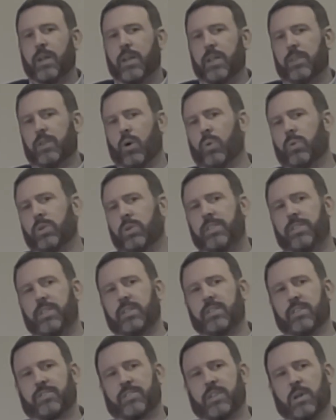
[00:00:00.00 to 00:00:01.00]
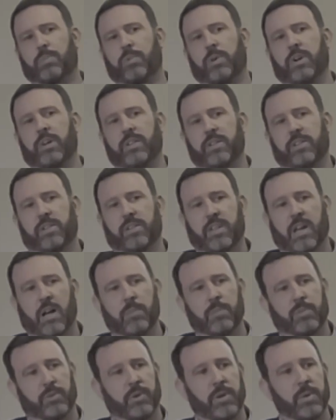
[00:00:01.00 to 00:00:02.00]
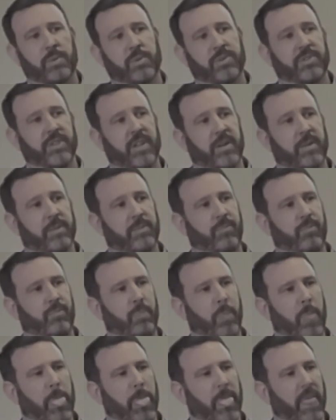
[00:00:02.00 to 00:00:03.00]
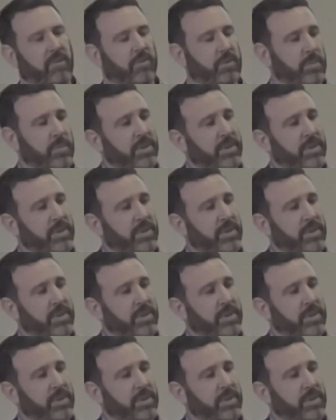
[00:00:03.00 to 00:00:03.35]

The only thing that separated the top 3% from the